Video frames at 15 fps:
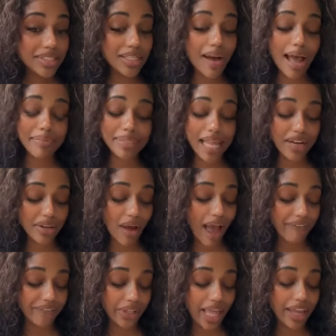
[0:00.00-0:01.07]
So I'm telling you,
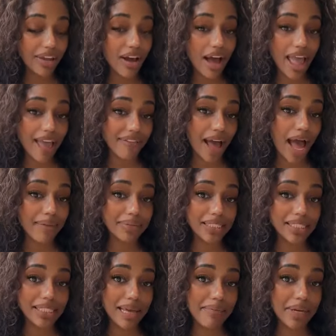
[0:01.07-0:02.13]
I feel like y'all have
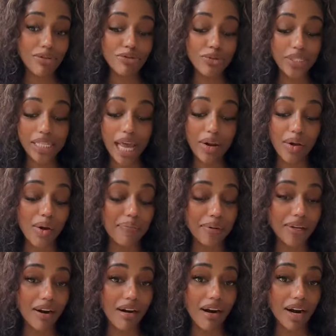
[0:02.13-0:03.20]
options coming in. You just got to
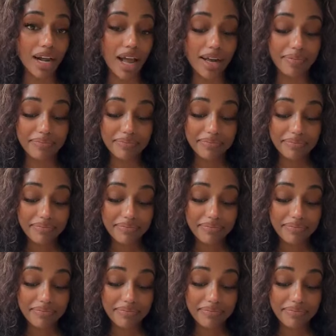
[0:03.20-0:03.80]
open your heart up.